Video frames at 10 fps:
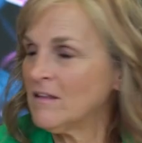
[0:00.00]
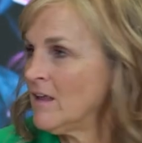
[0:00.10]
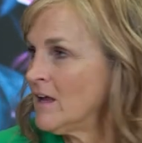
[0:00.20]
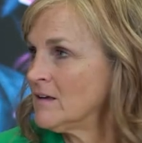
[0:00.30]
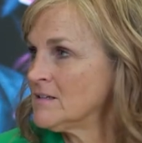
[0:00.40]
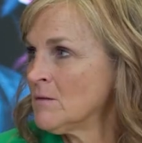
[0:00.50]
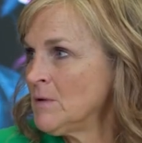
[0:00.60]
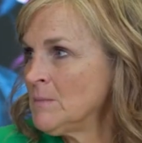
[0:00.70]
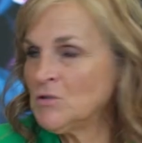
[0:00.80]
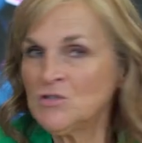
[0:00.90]
Like some
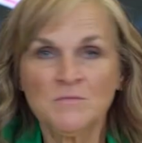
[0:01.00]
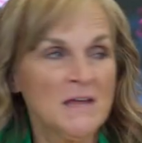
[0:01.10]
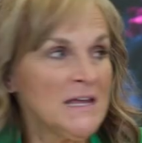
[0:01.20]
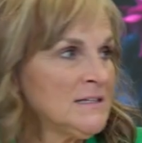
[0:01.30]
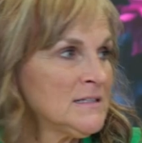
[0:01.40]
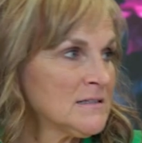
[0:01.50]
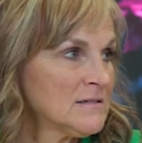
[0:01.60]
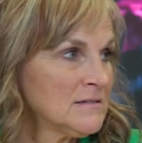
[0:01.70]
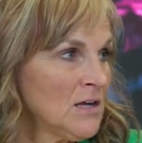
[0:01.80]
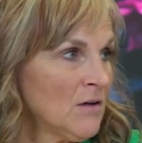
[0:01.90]
people use men's
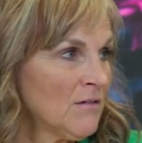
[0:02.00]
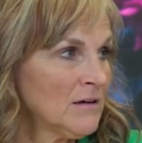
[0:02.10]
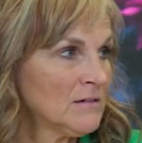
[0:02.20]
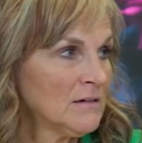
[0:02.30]
deodorant.